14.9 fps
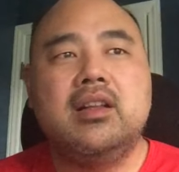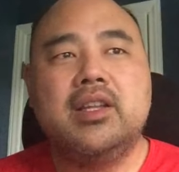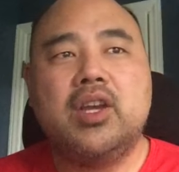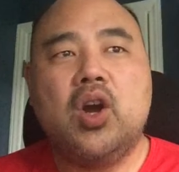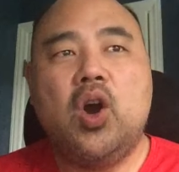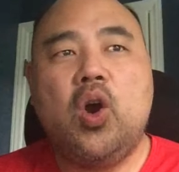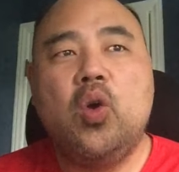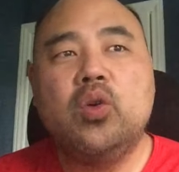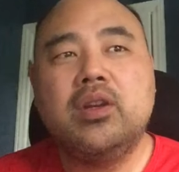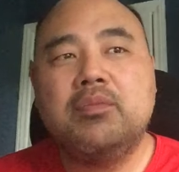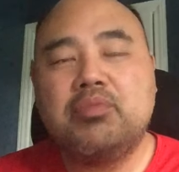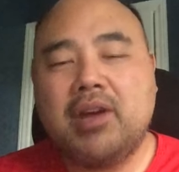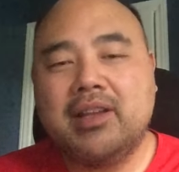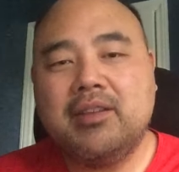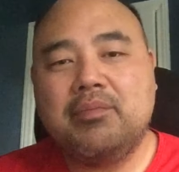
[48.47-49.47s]
The older
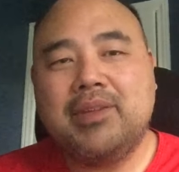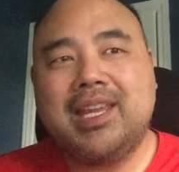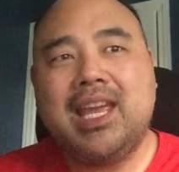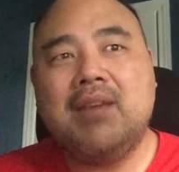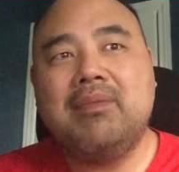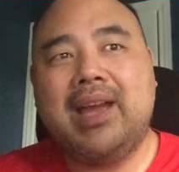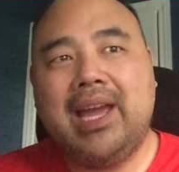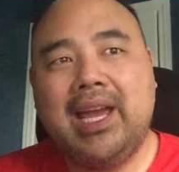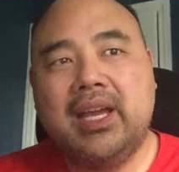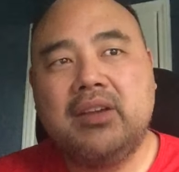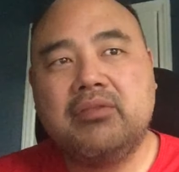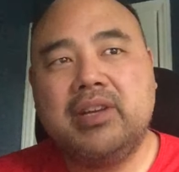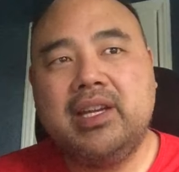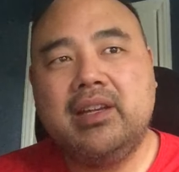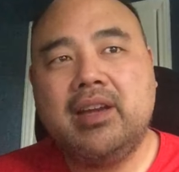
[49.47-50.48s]
brother became
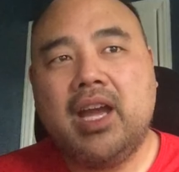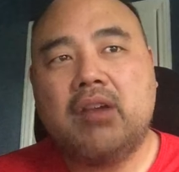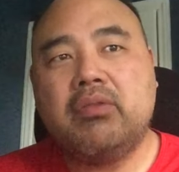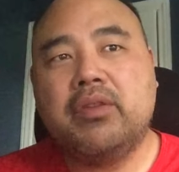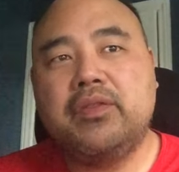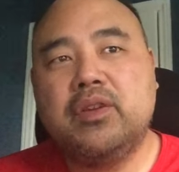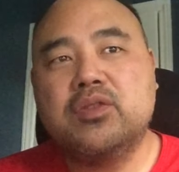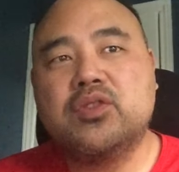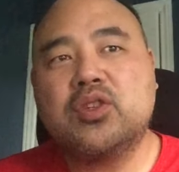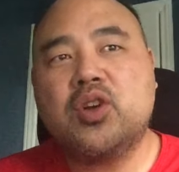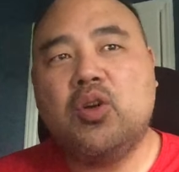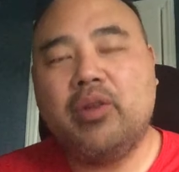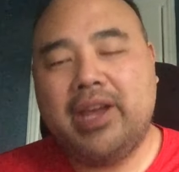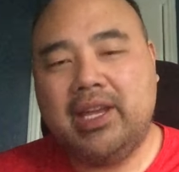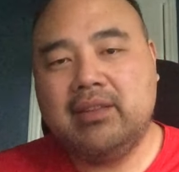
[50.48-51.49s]
angry and refused to
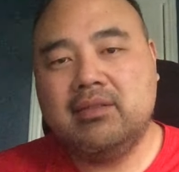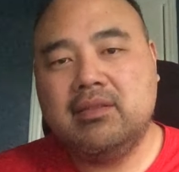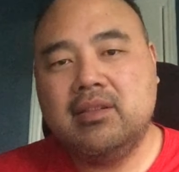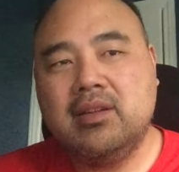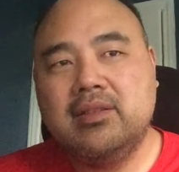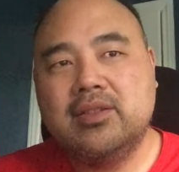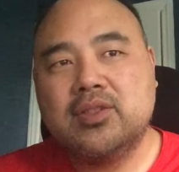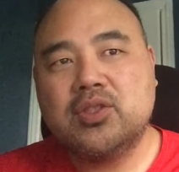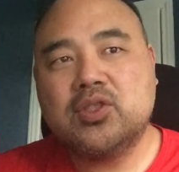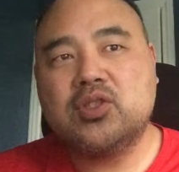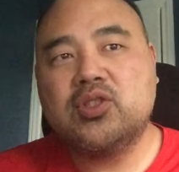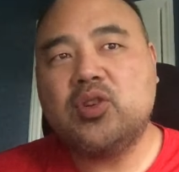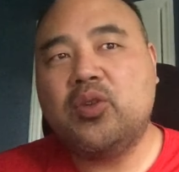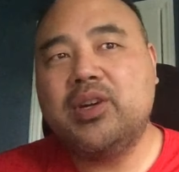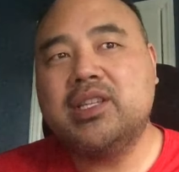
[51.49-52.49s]
go in.
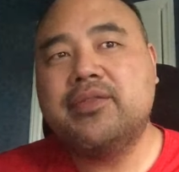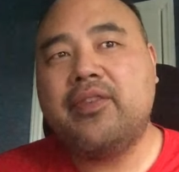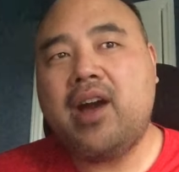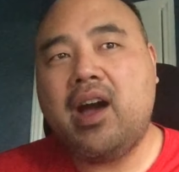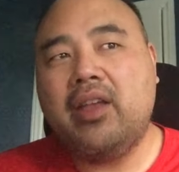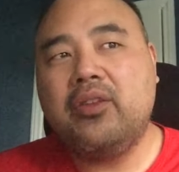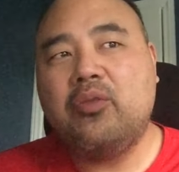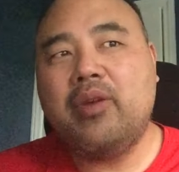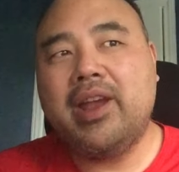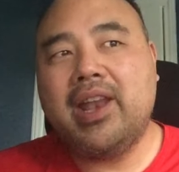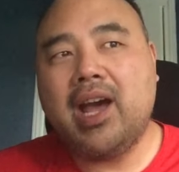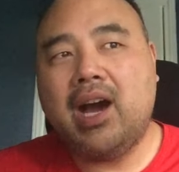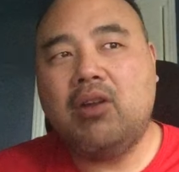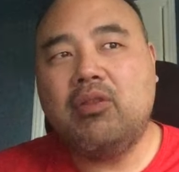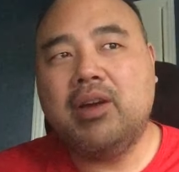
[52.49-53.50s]
So his father went
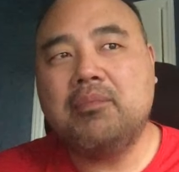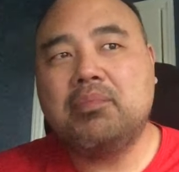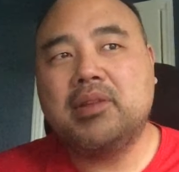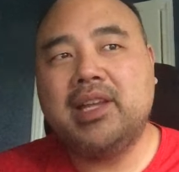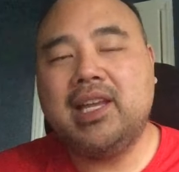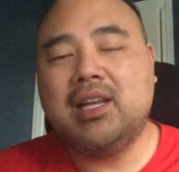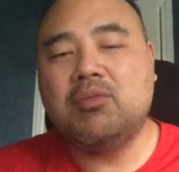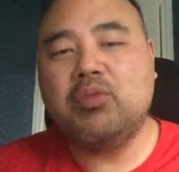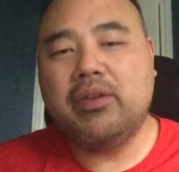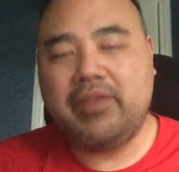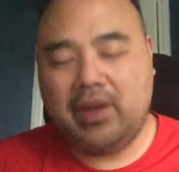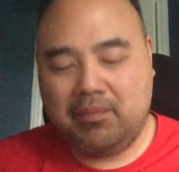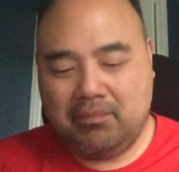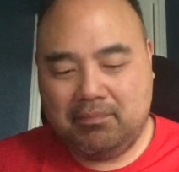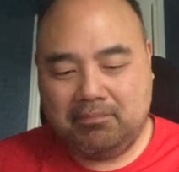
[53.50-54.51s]
out and pleaded with
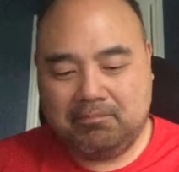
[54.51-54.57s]
him.